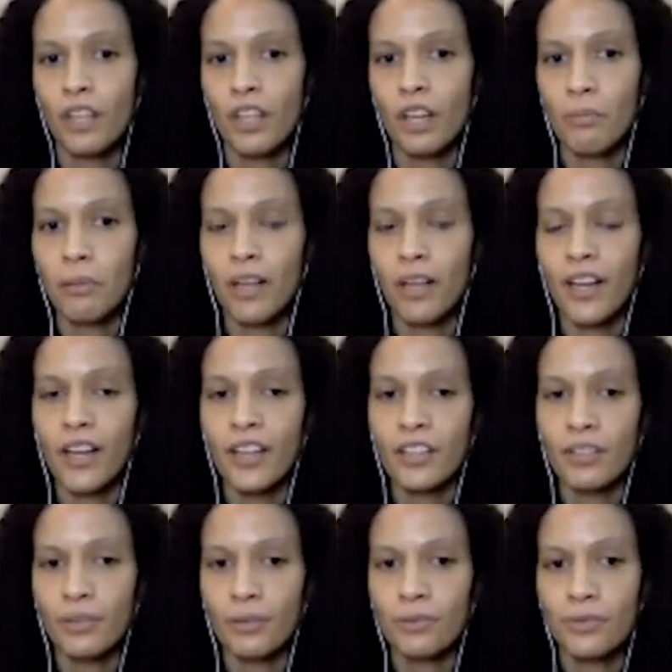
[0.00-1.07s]
apply
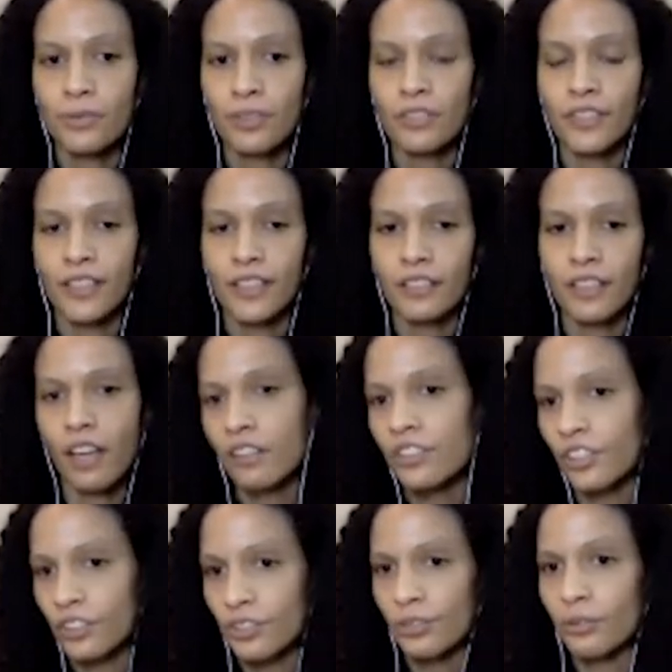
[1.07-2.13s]
your own sort of like
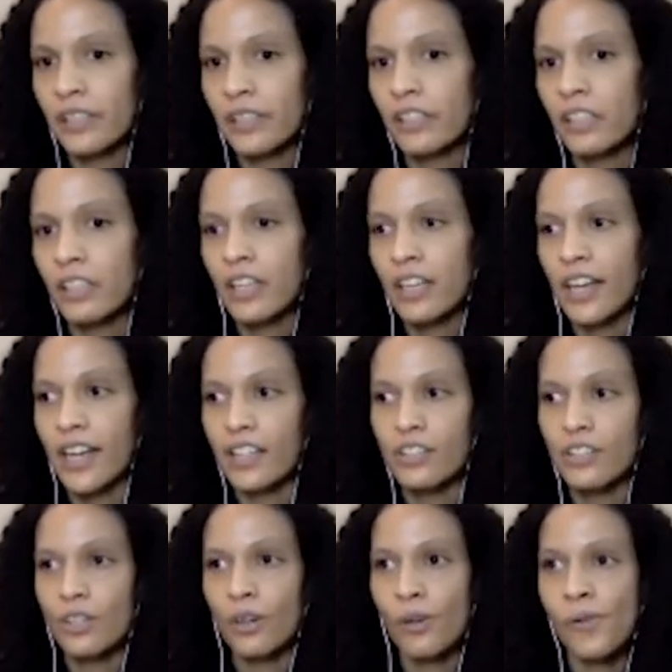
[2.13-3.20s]
logic to it?
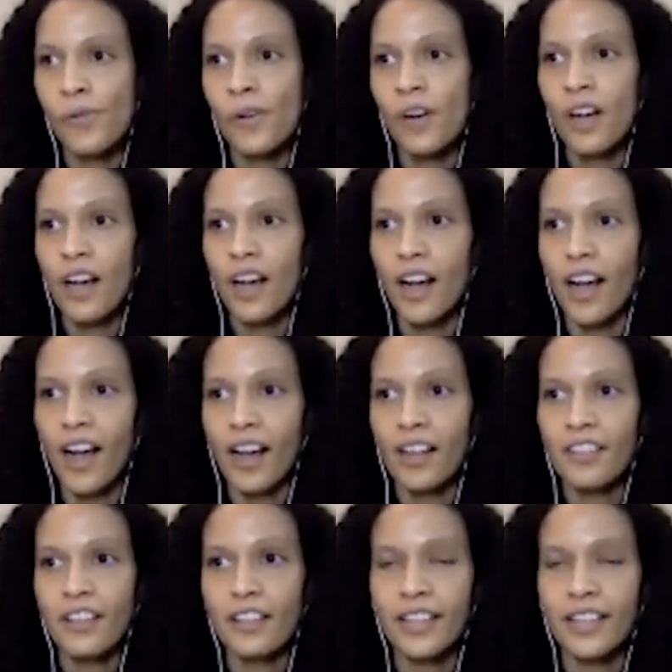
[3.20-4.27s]
And so I
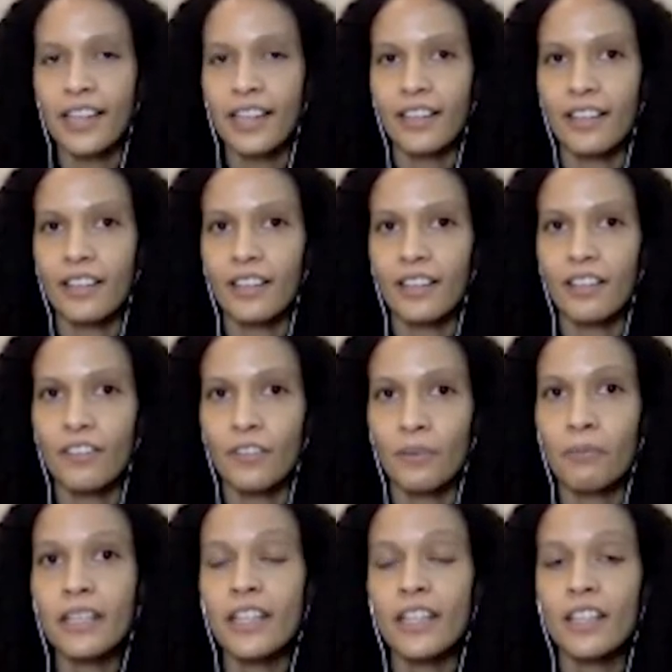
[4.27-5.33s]
think that for
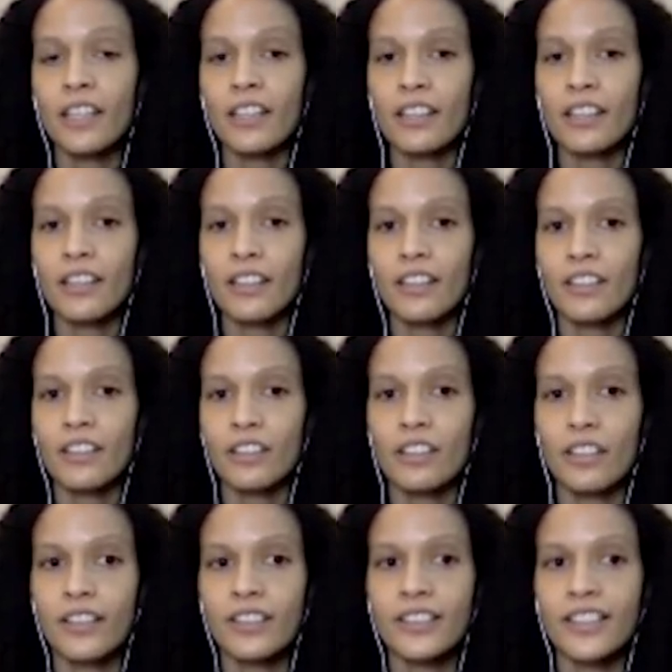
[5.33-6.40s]
me,
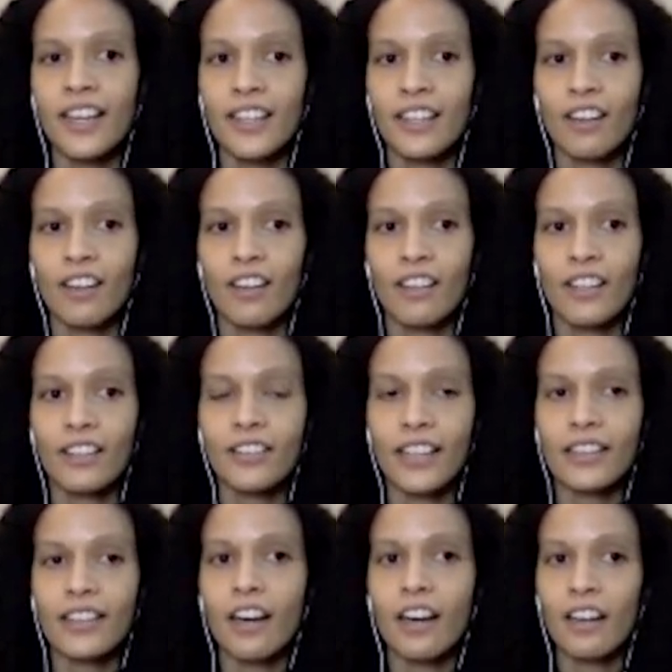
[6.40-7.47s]
exciting art,
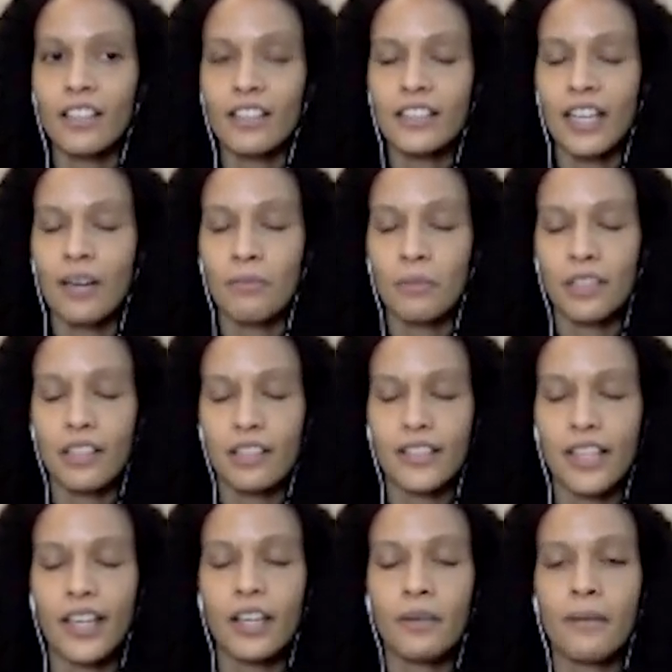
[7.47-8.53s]
like the artists that I'm really
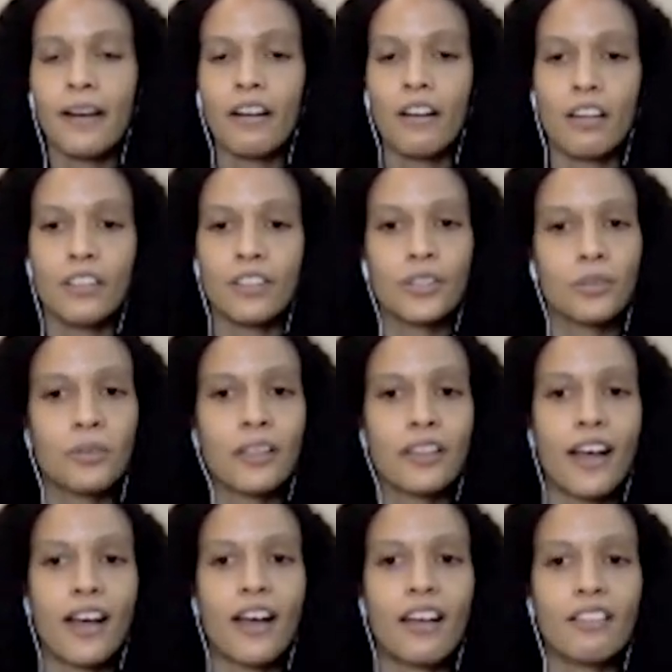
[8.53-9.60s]
excited about are doing
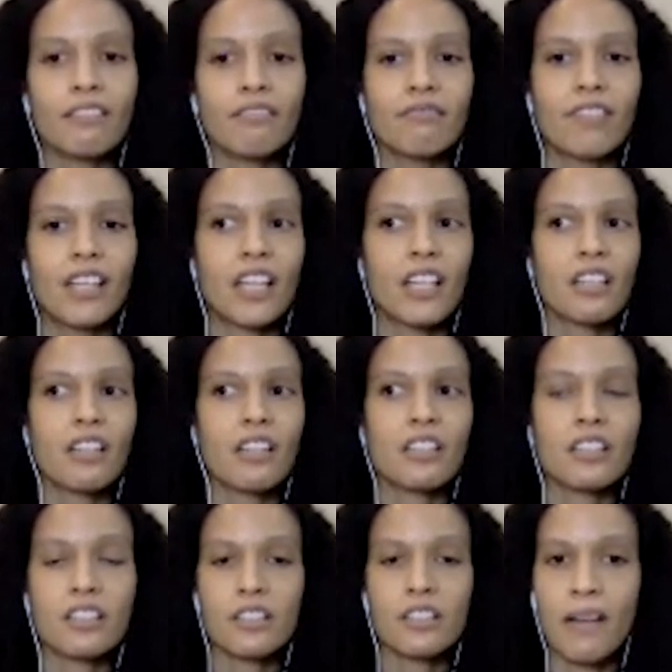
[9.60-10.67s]
that. And it
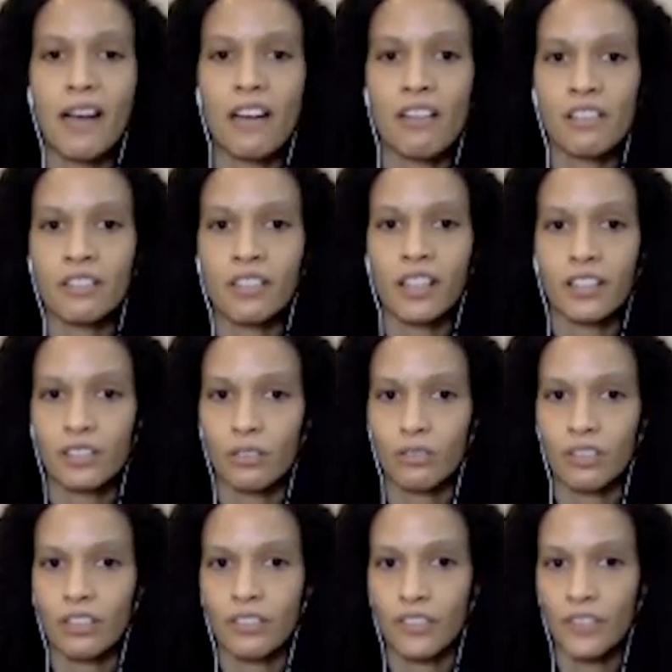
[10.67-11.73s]
doesn't matter like
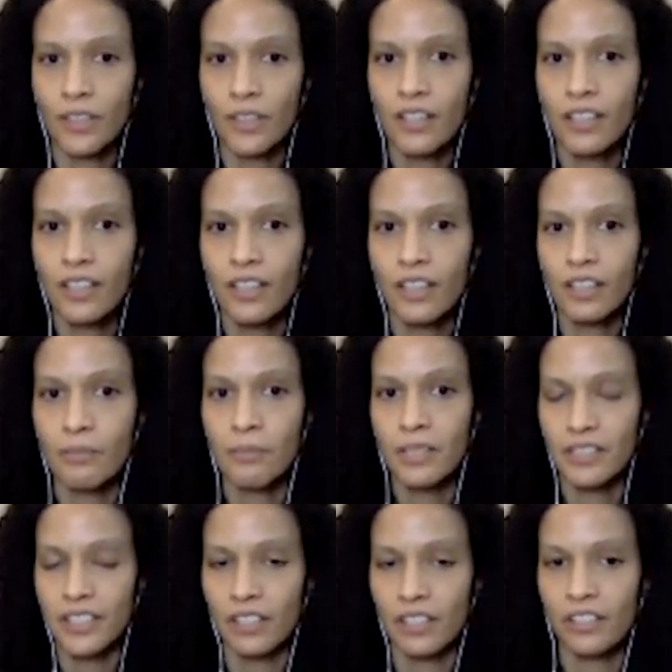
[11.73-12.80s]
sort of the
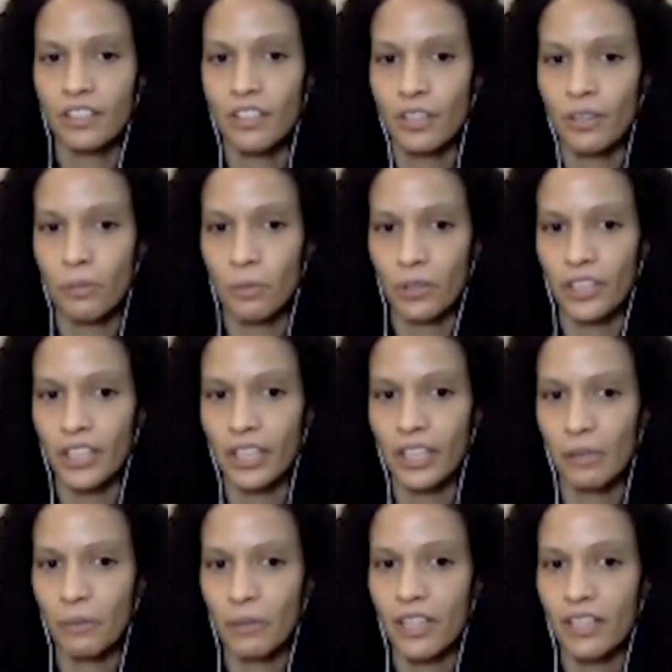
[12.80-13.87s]
material they're
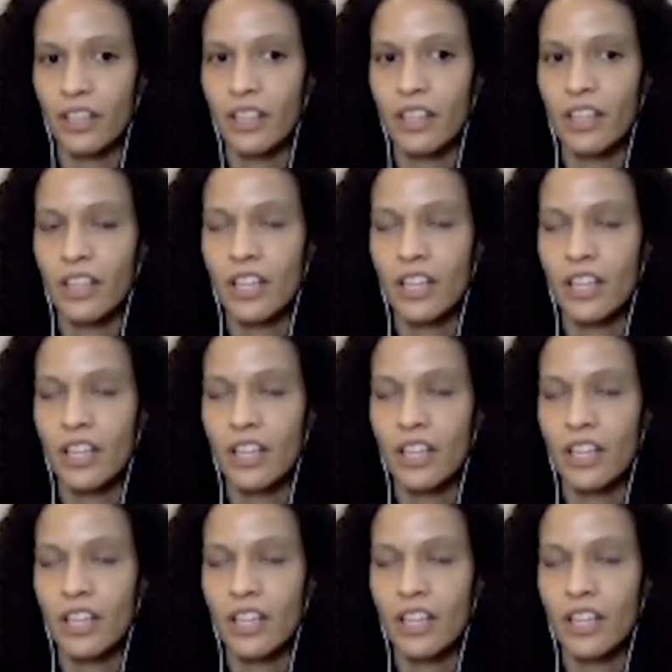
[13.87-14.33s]
working with. So